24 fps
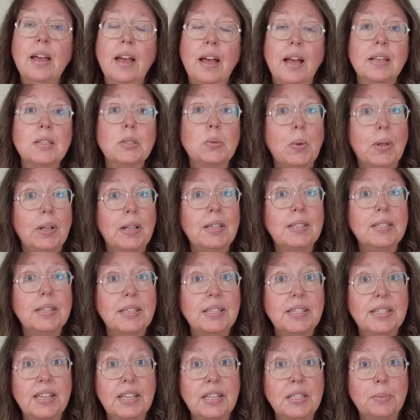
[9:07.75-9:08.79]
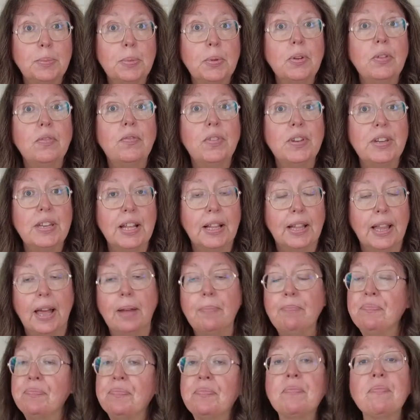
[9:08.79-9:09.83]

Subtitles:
as well as a teaspoon of vanilla.